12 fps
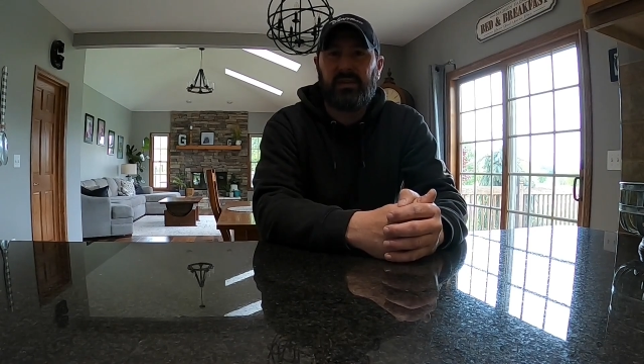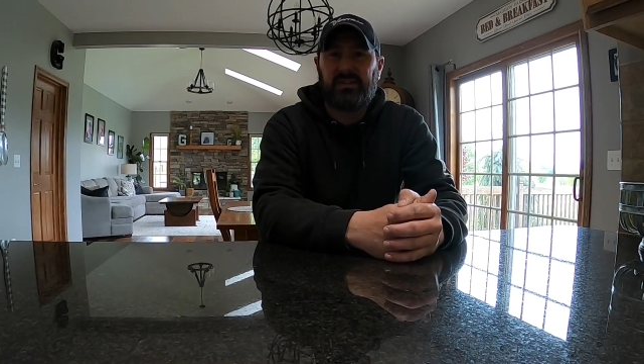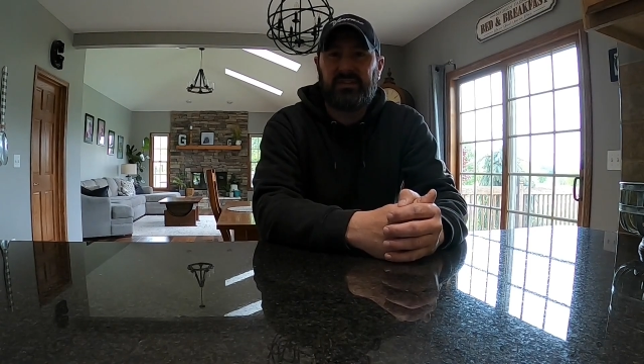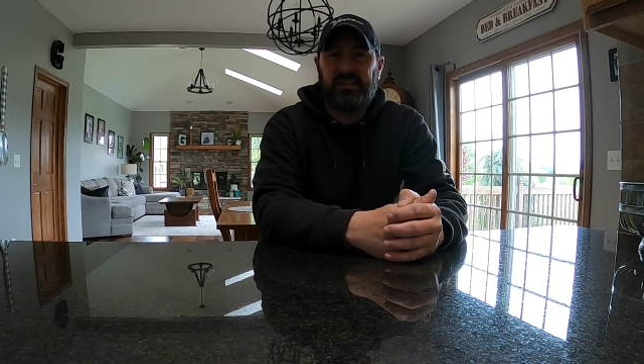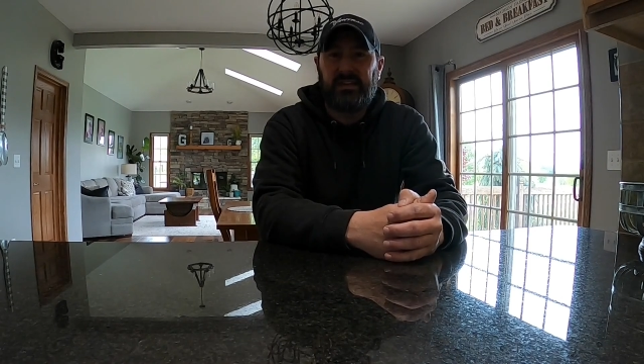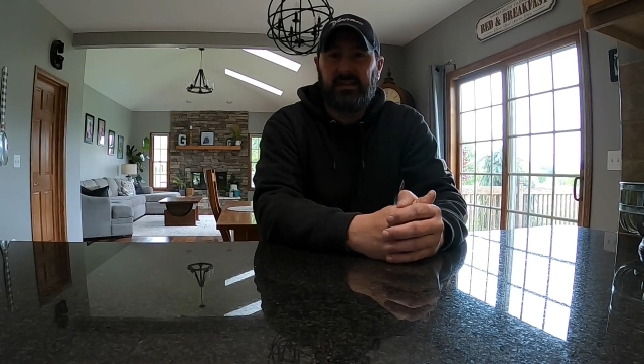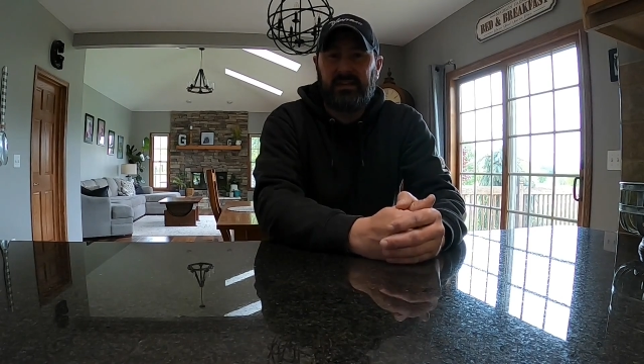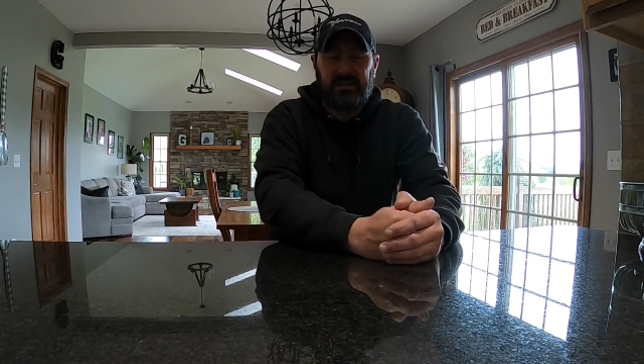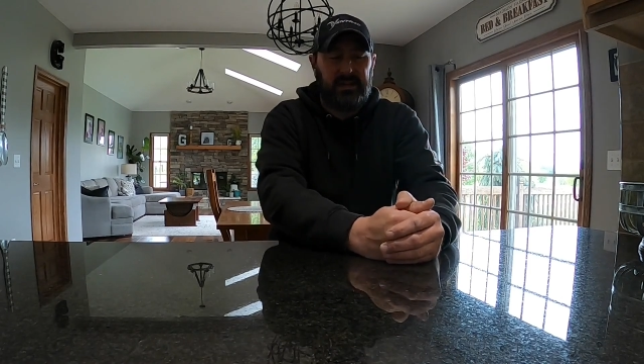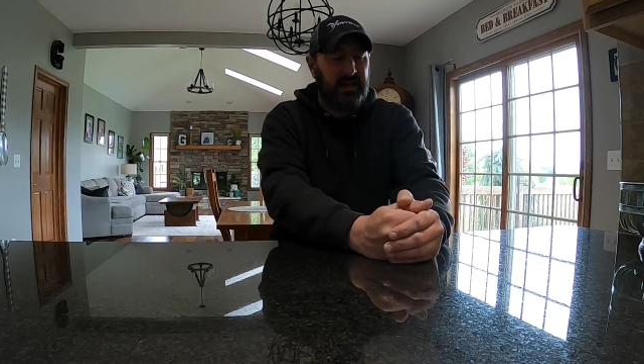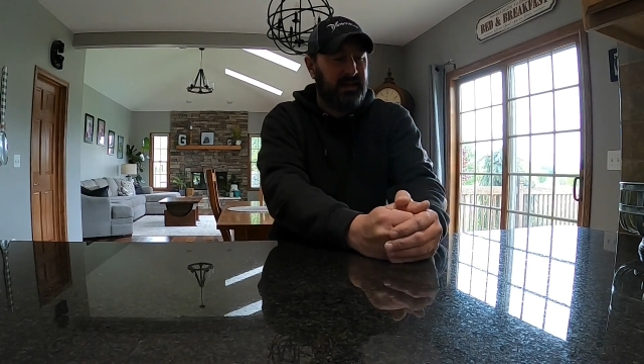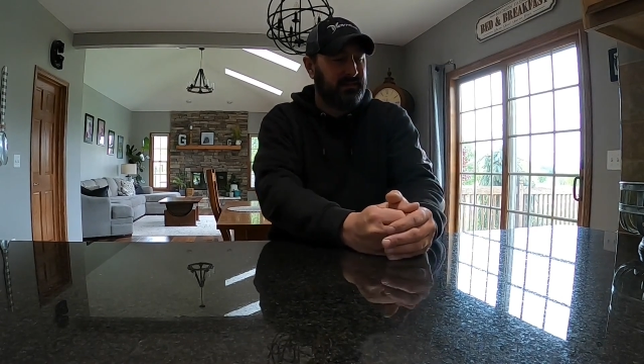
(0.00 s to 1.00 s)
with a seat.
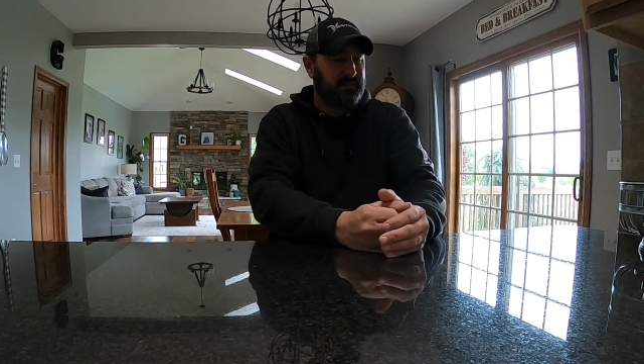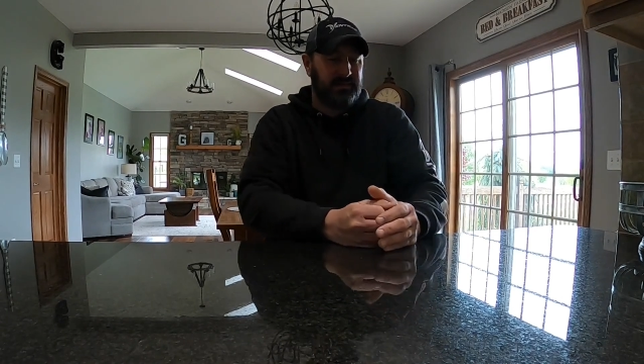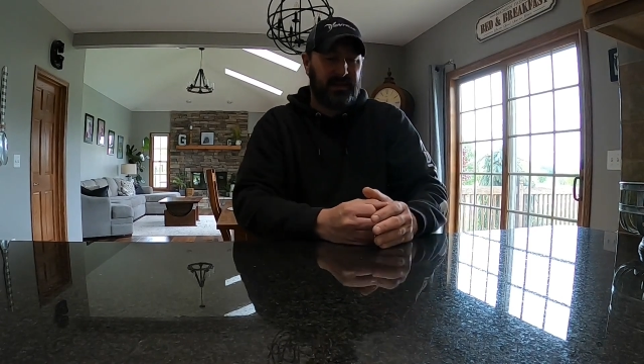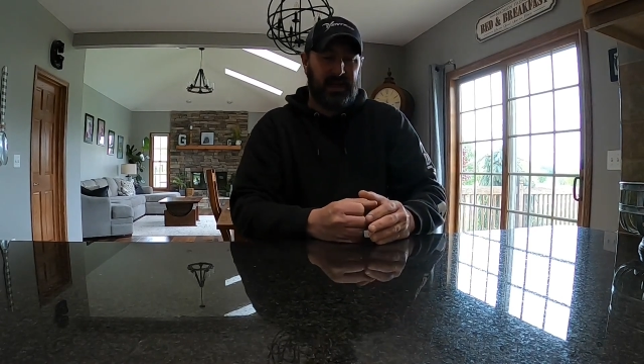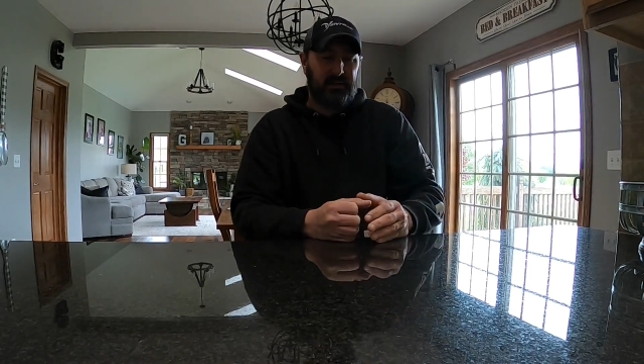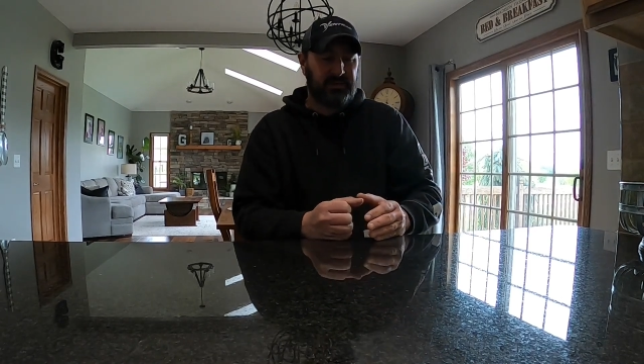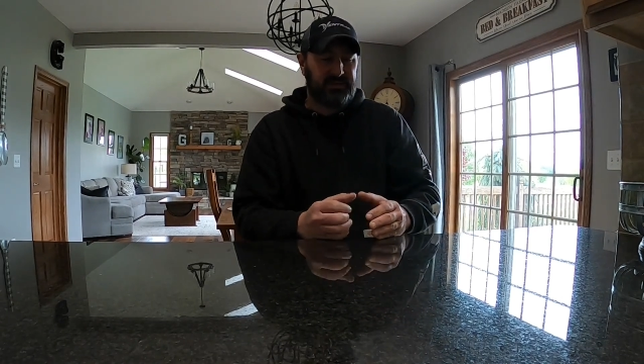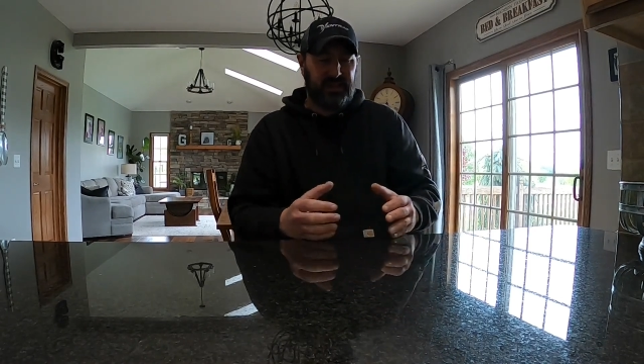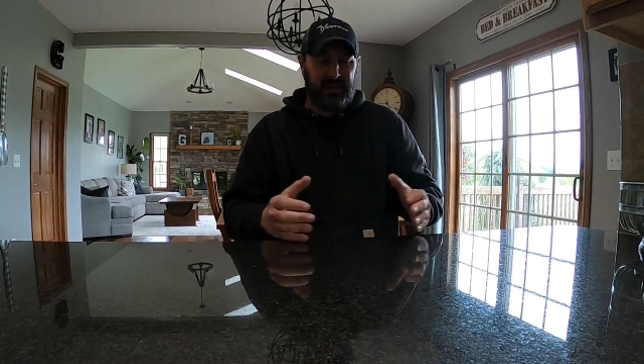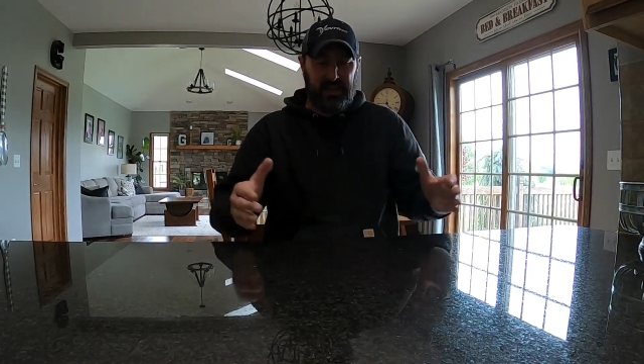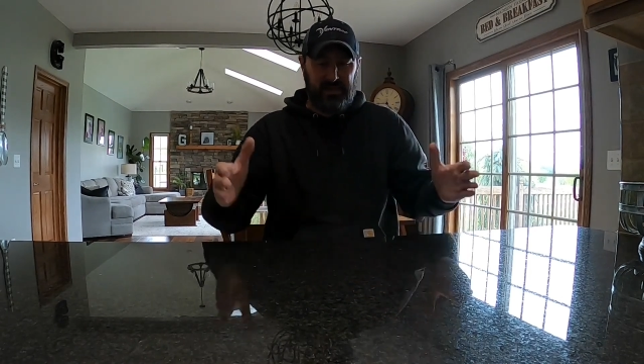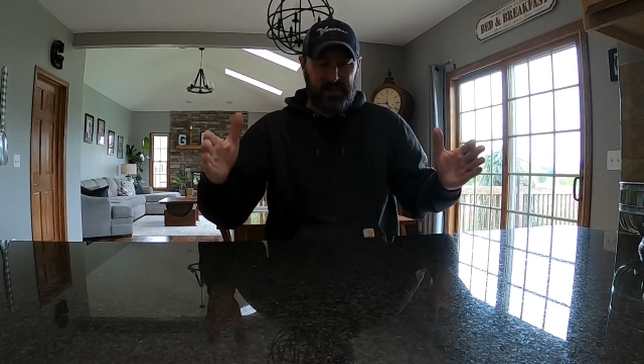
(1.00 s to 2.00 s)
I will
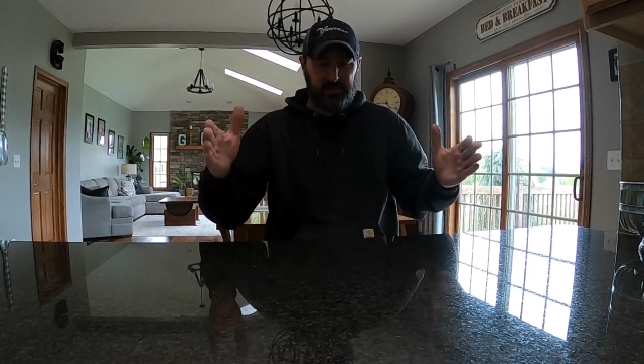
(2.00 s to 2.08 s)
say that